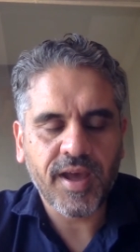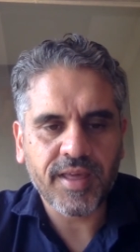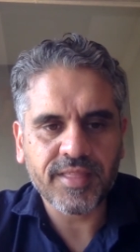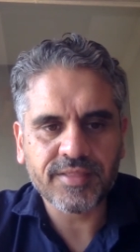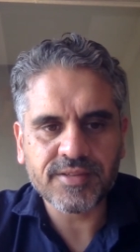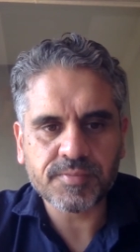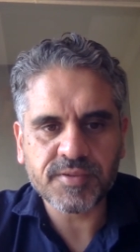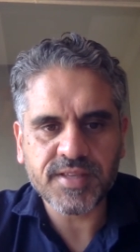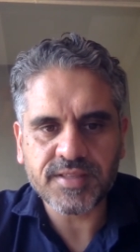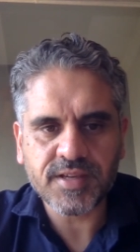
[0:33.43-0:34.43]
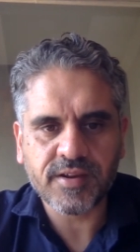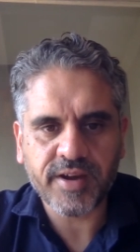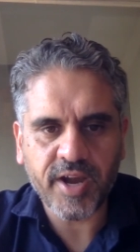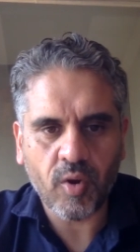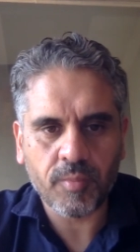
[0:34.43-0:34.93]
I think this presents a
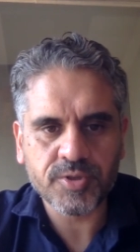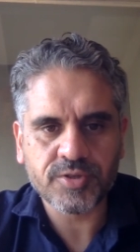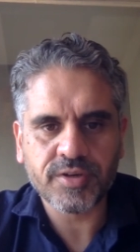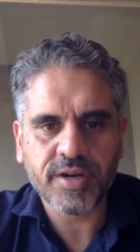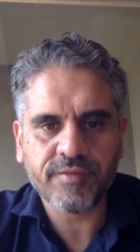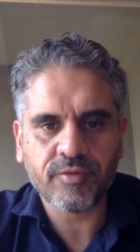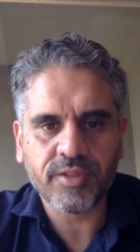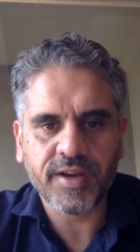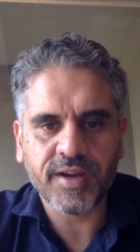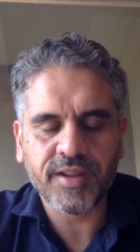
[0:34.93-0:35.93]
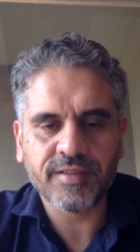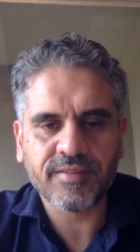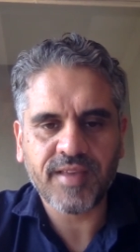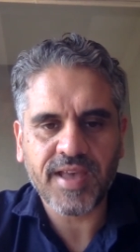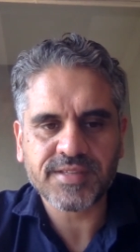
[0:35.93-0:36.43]
great opportunity for the Indian
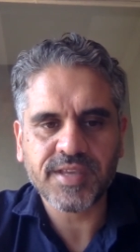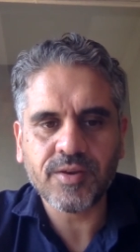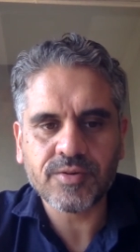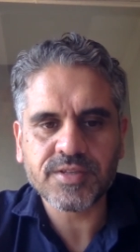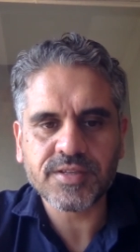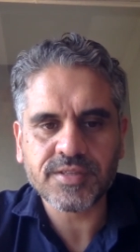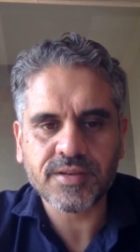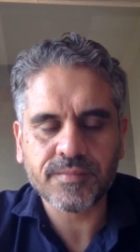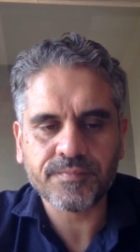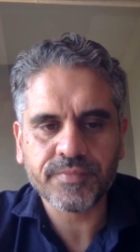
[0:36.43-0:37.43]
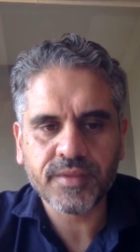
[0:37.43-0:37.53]
SaaS ecosystem.